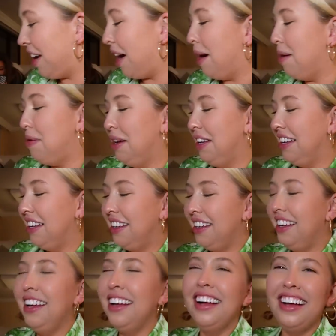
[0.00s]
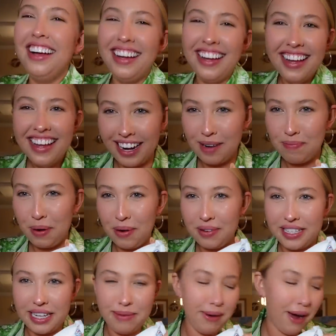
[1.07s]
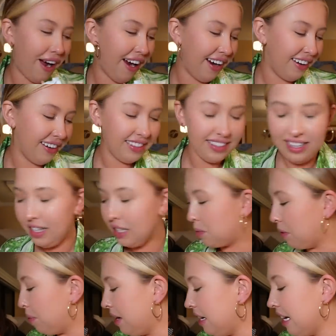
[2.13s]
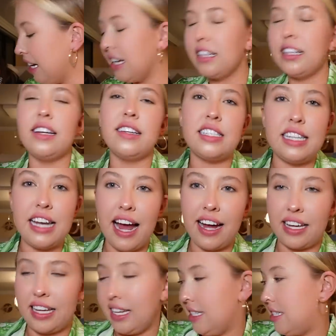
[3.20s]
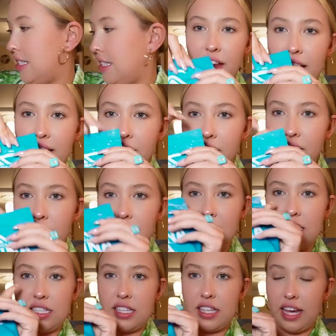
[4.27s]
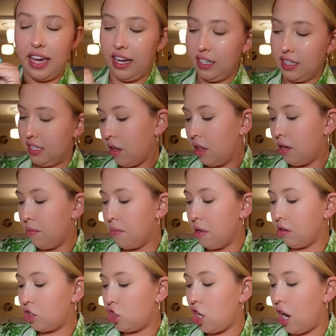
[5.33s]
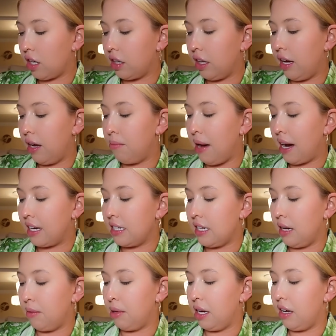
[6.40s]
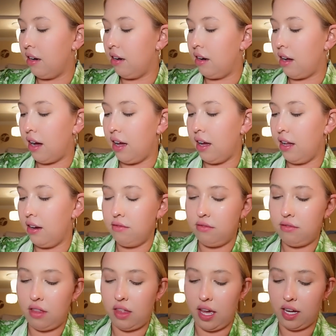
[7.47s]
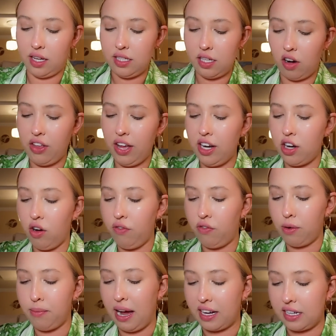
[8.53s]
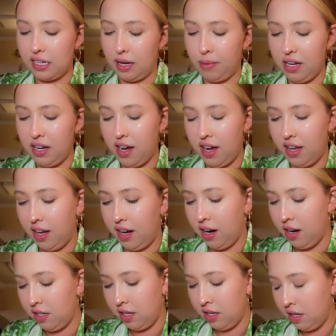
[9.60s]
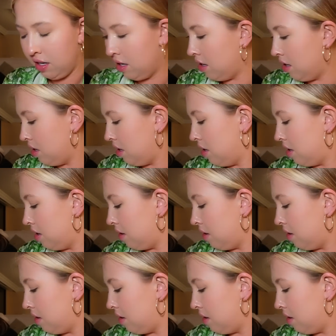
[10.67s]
up. Got a protein bar. So we've been eating little snackies. Then I got these things, the milk chocolate macadamia nut things. Are they known for macadamia nut here? Yeah. Oh.